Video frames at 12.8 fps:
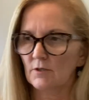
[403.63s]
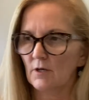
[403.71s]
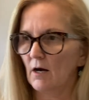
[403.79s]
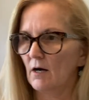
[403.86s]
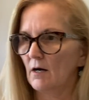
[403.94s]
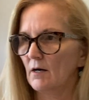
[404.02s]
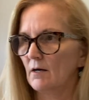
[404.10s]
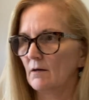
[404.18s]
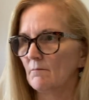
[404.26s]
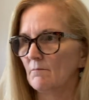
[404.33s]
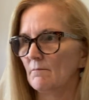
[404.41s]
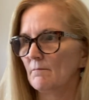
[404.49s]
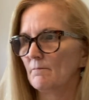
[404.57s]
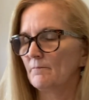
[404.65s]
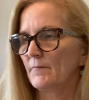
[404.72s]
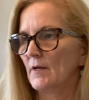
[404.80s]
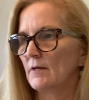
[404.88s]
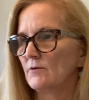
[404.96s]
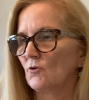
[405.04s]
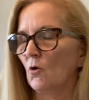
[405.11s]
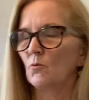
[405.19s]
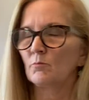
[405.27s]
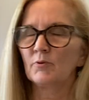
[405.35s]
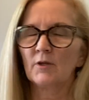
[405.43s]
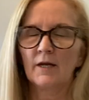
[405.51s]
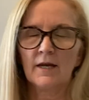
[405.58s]
Don't
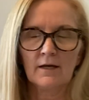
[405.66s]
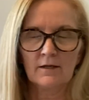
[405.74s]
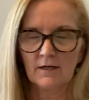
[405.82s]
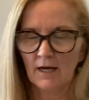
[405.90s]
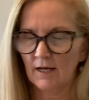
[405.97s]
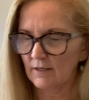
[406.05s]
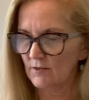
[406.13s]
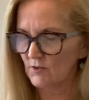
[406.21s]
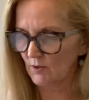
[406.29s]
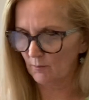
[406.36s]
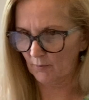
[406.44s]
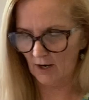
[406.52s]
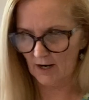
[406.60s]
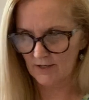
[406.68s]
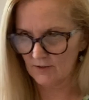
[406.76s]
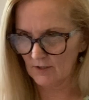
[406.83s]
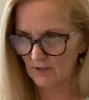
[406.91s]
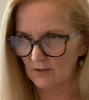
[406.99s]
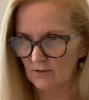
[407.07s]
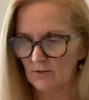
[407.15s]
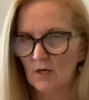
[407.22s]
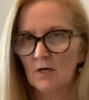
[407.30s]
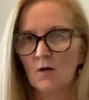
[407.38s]
plan any surprises,